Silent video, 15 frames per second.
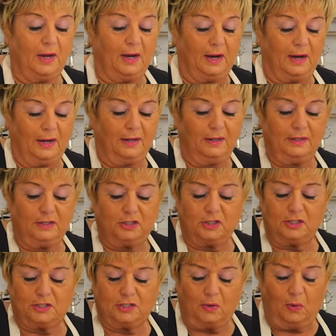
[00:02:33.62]
It's
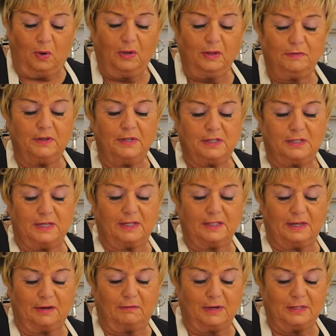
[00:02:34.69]
just all of these things
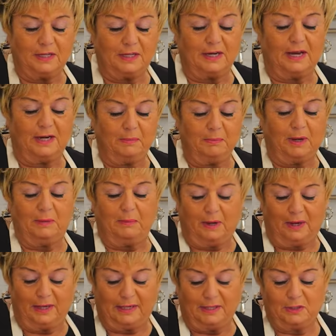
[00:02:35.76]
that resonate in my
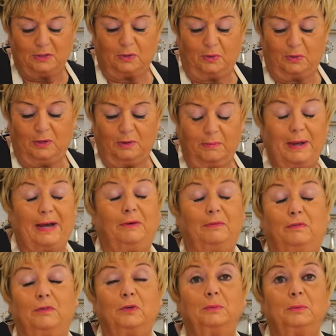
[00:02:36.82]
mind is all about
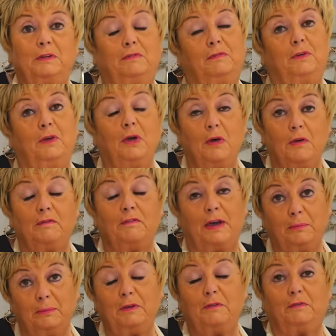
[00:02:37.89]

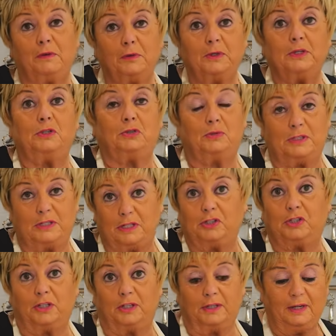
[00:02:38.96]
family food and
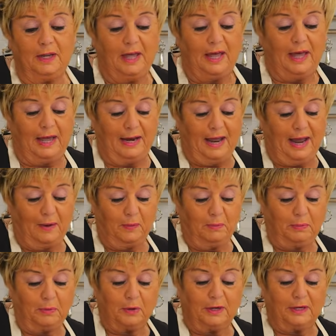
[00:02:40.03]
tradition, and how
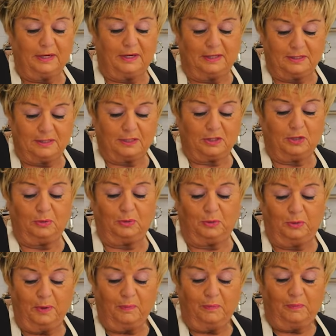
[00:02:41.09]
important it is
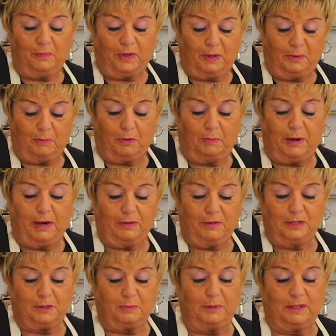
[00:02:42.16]
to prepare
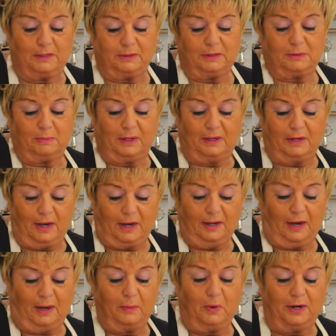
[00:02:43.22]
these meals. But
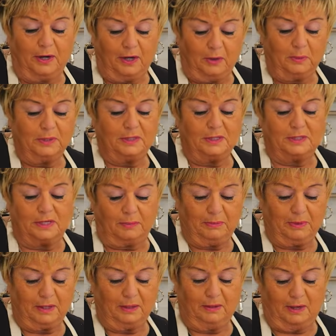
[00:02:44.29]
I want to go into
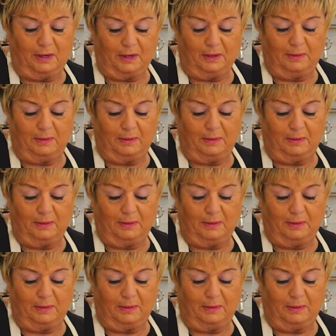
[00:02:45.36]
something